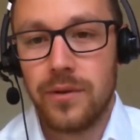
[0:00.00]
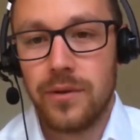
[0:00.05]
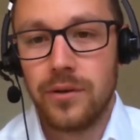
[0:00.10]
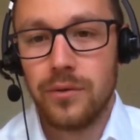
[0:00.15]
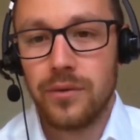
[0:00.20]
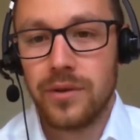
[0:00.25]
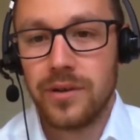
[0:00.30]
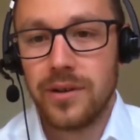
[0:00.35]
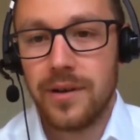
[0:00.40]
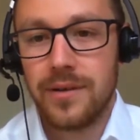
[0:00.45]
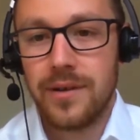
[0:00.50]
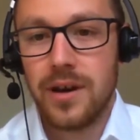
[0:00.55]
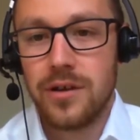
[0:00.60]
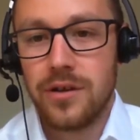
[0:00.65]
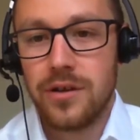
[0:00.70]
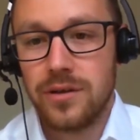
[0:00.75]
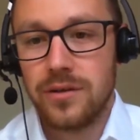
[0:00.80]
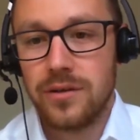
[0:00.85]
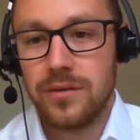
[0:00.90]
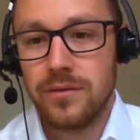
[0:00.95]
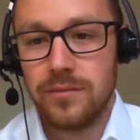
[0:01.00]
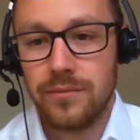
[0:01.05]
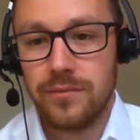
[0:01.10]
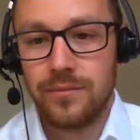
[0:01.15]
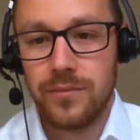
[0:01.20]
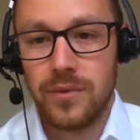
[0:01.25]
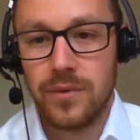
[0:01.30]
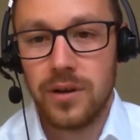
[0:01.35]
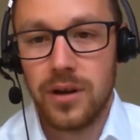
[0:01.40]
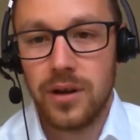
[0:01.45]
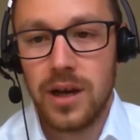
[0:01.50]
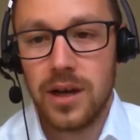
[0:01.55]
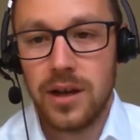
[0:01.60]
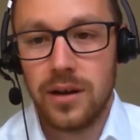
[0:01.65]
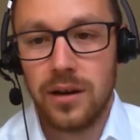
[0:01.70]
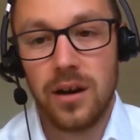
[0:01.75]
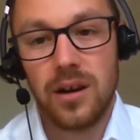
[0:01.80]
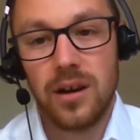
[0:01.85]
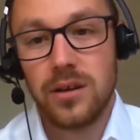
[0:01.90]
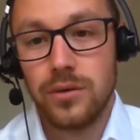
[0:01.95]
for an organisation
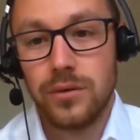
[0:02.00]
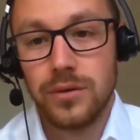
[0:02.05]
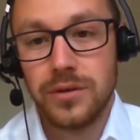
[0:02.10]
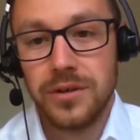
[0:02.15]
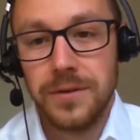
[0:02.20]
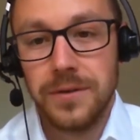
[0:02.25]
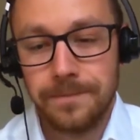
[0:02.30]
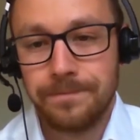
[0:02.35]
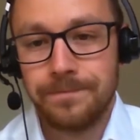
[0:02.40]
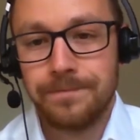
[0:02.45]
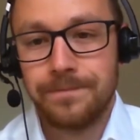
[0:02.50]
like yours.